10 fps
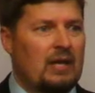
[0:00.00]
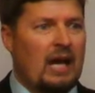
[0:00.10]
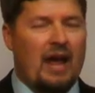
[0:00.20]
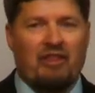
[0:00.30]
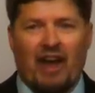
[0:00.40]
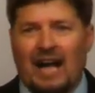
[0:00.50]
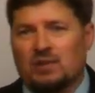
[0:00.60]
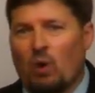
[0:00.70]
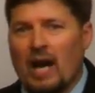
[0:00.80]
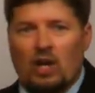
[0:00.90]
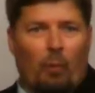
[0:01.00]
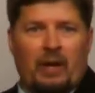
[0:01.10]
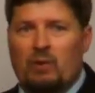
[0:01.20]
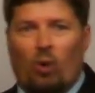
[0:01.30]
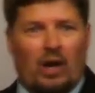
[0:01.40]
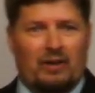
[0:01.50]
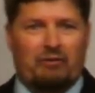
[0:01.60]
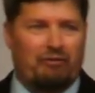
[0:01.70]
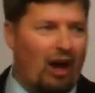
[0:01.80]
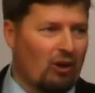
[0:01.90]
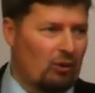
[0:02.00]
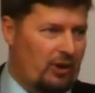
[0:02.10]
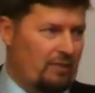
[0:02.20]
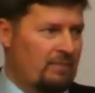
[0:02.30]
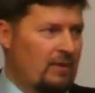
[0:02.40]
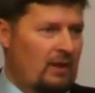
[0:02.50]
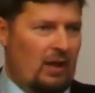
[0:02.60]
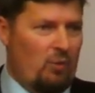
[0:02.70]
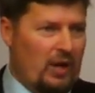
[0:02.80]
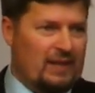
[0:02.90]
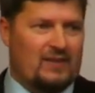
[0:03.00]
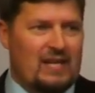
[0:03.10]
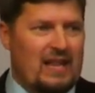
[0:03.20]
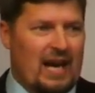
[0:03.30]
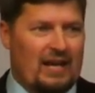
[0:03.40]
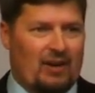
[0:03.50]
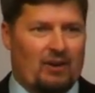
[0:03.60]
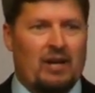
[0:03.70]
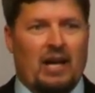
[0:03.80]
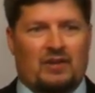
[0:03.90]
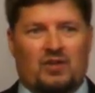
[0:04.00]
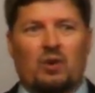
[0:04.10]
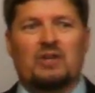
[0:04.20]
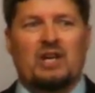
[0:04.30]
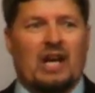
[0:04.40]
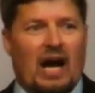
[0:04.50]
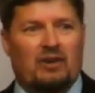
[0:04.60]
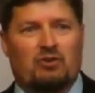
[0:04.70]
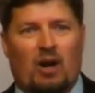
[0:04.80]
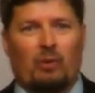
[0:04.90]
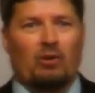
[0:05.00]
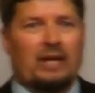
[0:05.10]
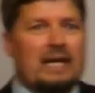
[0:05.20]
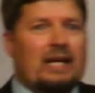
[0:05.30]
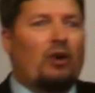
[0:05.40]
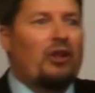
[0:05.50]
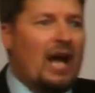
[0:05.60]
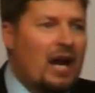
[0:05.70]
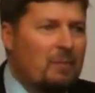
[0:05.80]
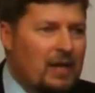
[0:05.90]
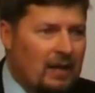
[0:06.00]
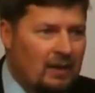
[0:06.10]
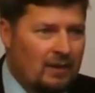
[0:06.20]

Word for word: And that's why nobody wanted to follow him. And we can see that here. As soon as he got in trouble, look, he killed the enemy.